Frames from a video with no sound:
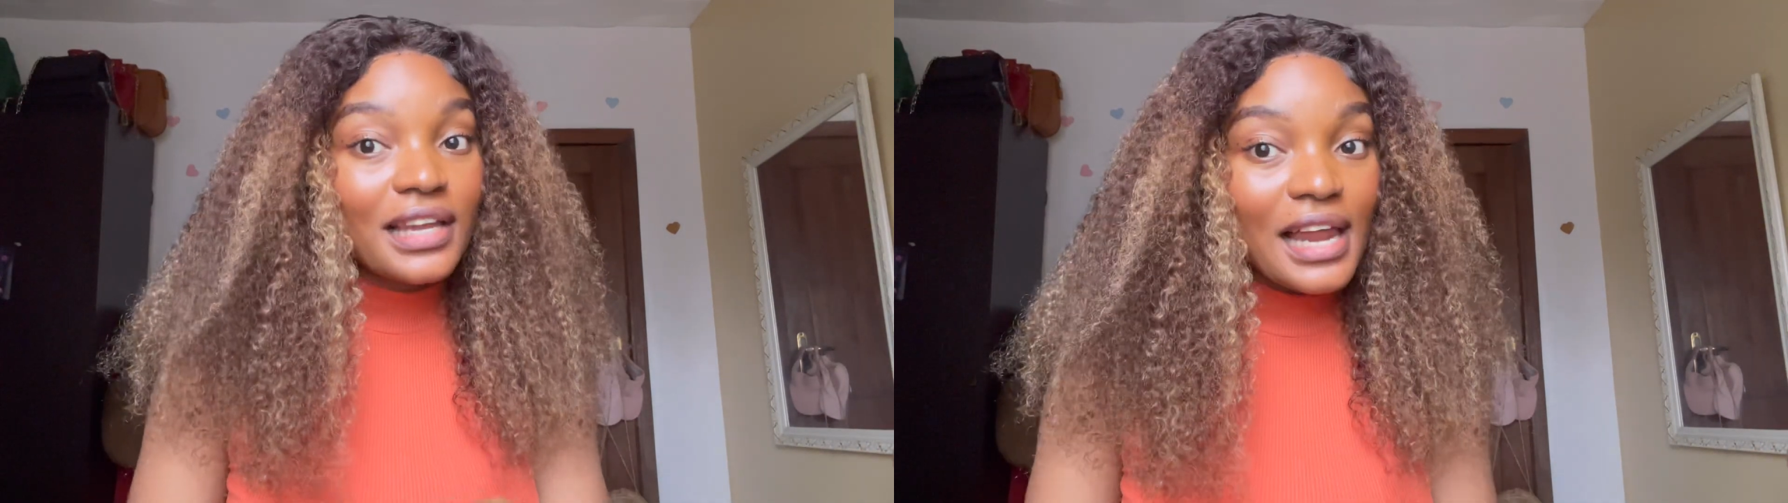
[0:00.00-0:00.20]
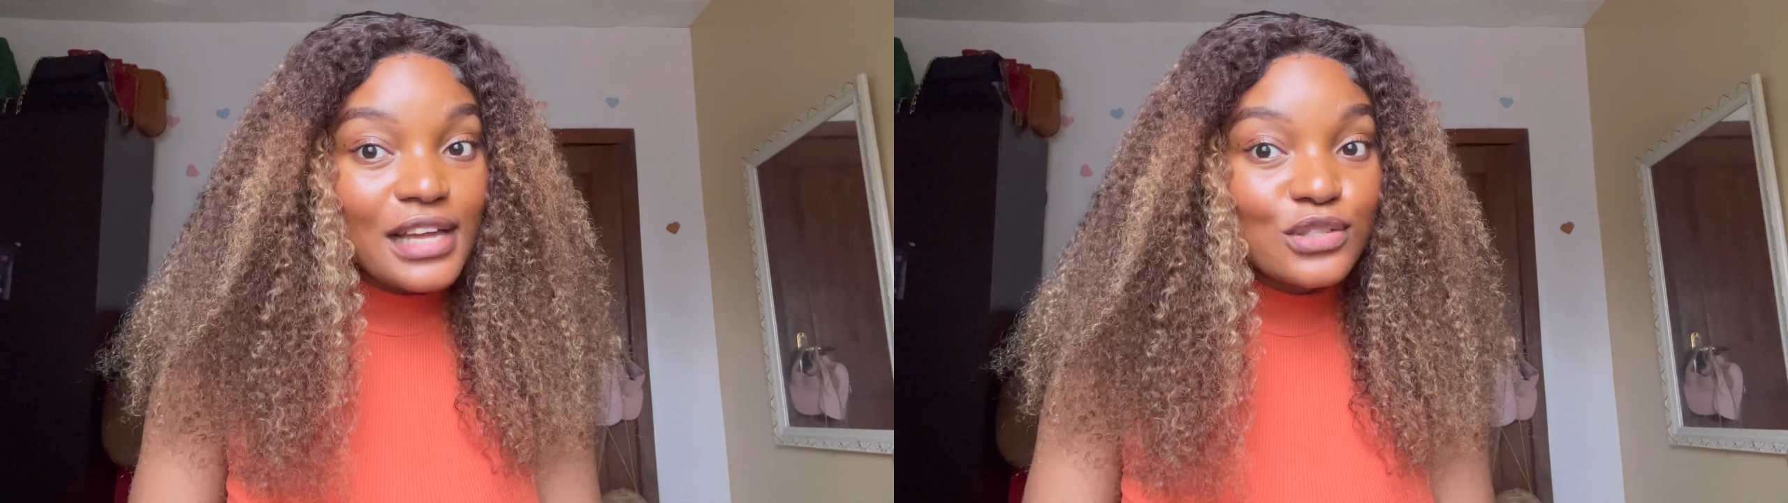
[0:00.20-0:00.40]

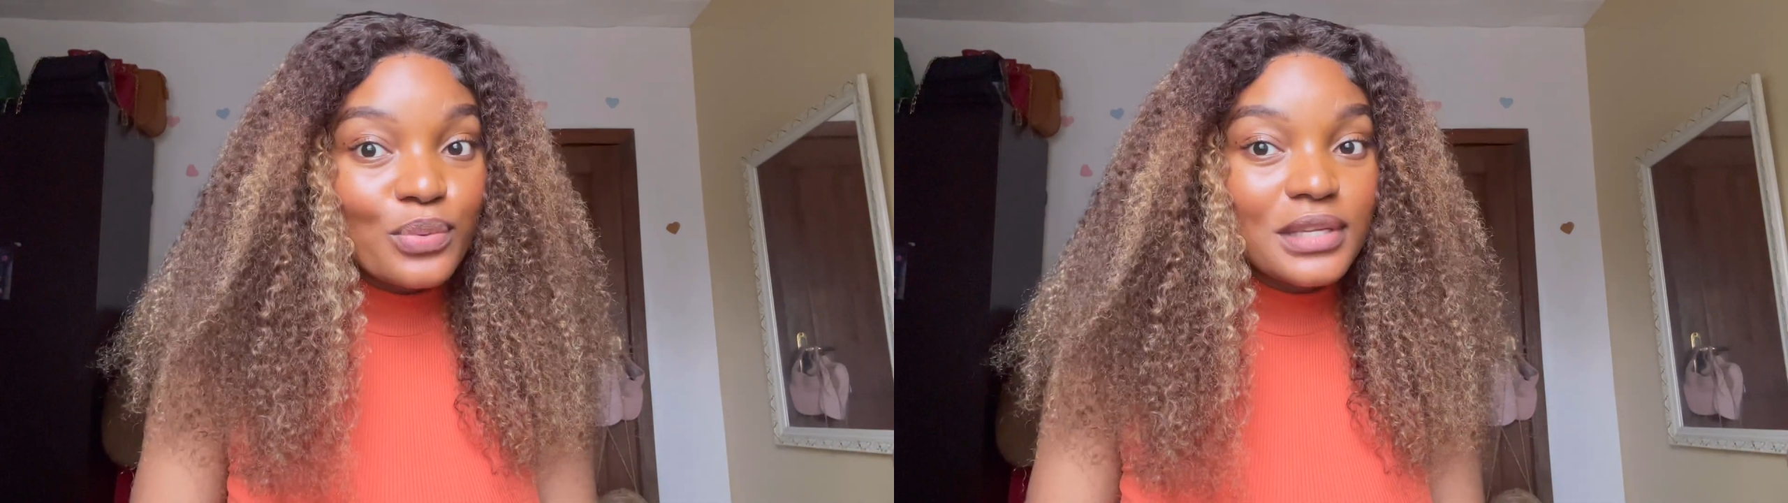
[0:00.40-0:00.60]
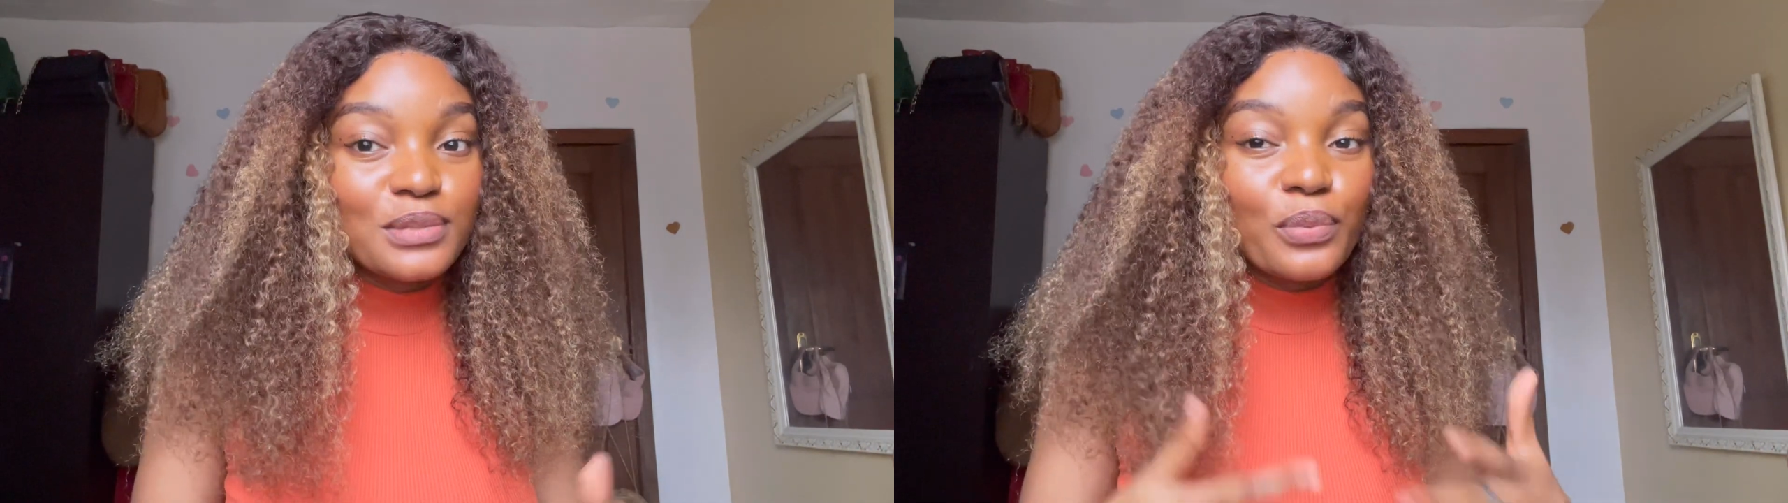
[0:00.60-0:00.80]

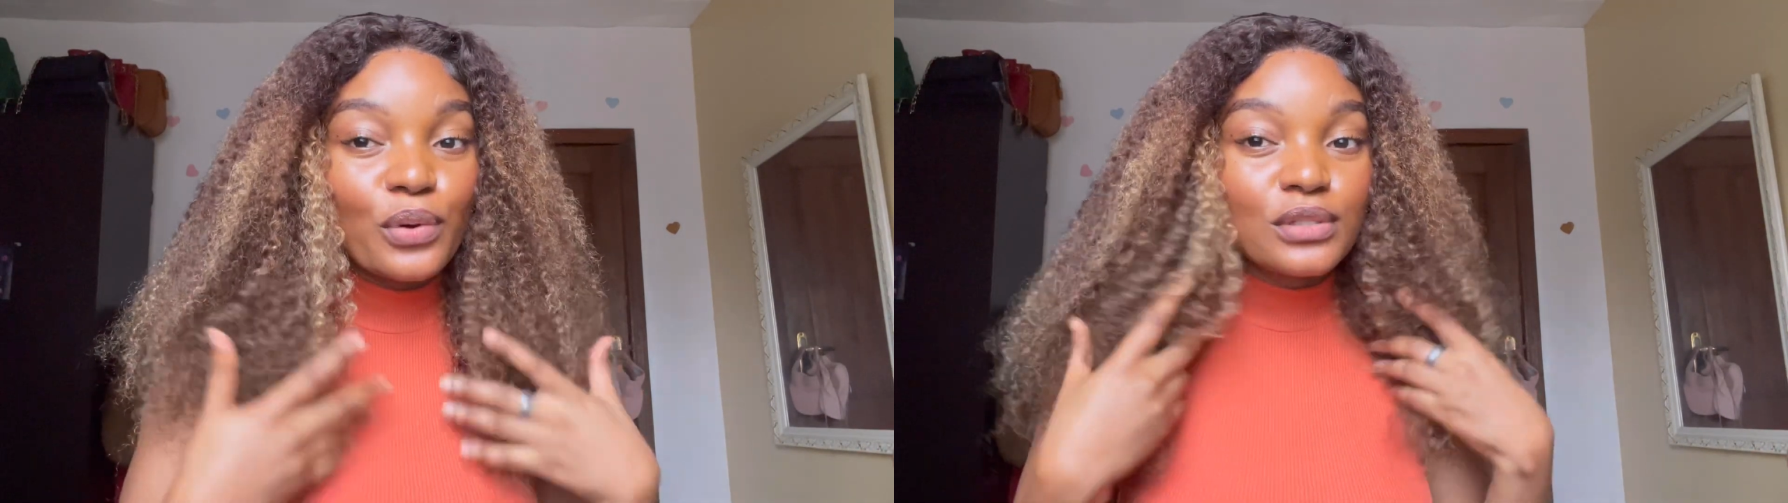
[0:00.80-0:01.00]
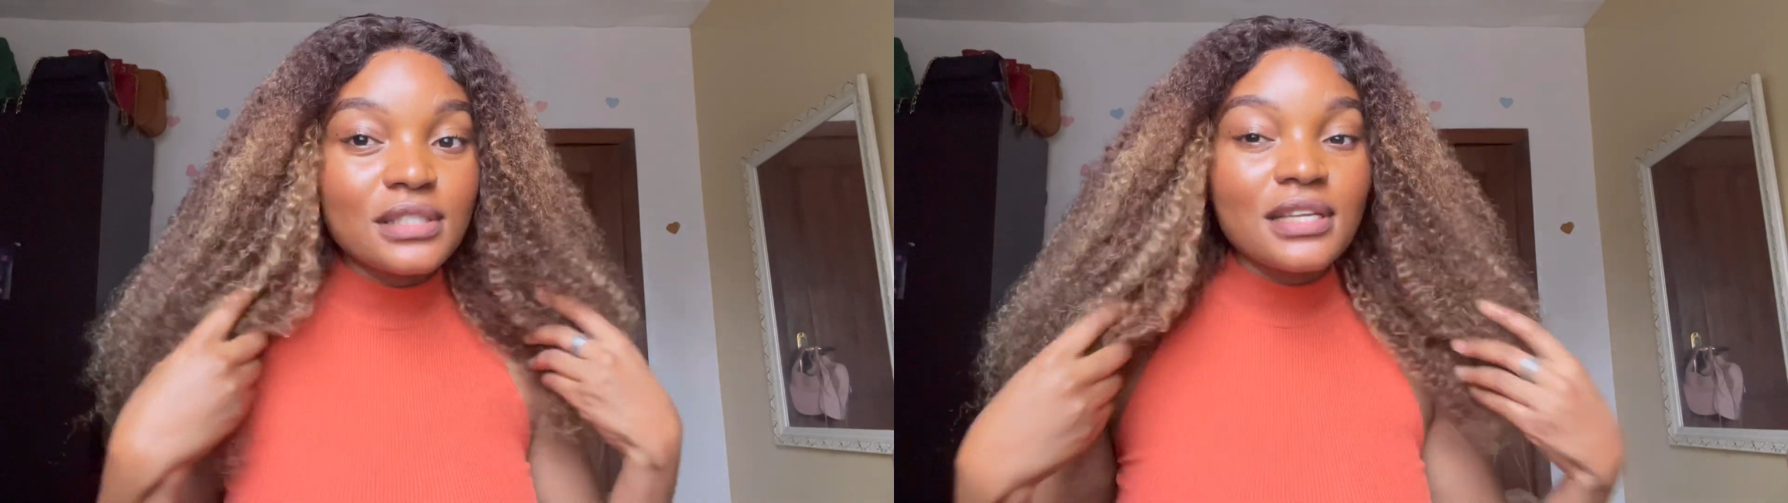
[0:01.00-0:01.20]
lightweight,
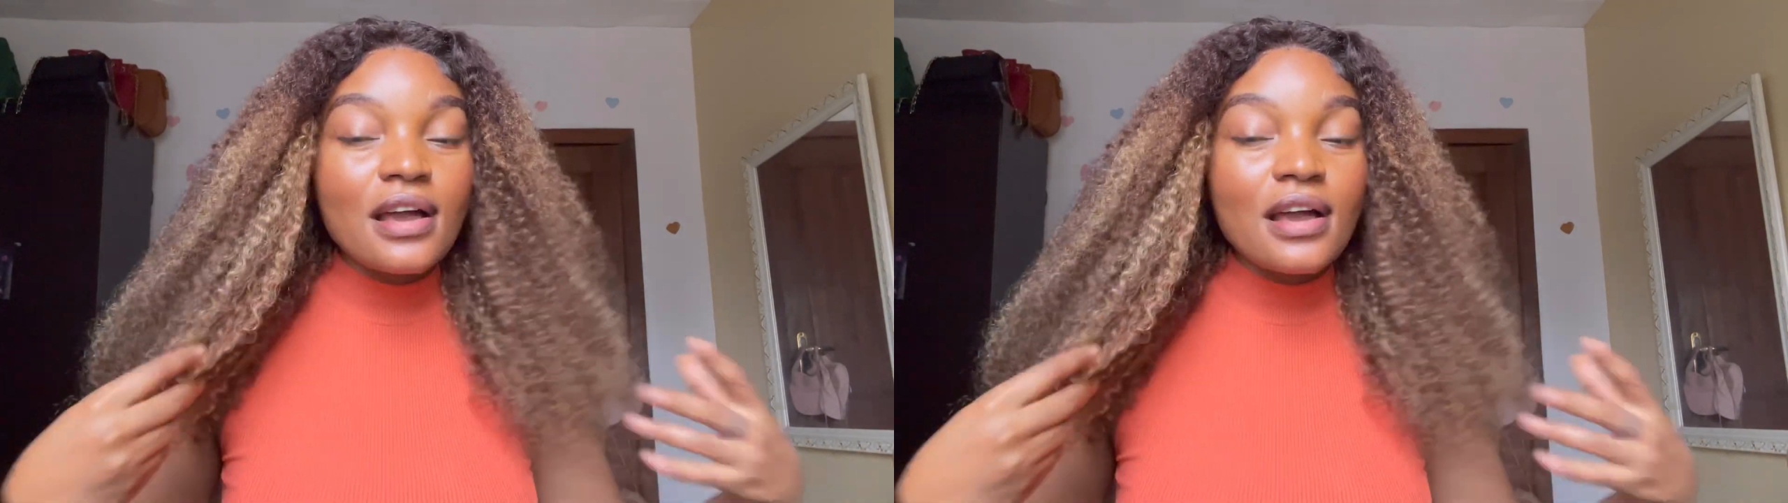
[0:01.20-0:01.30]
but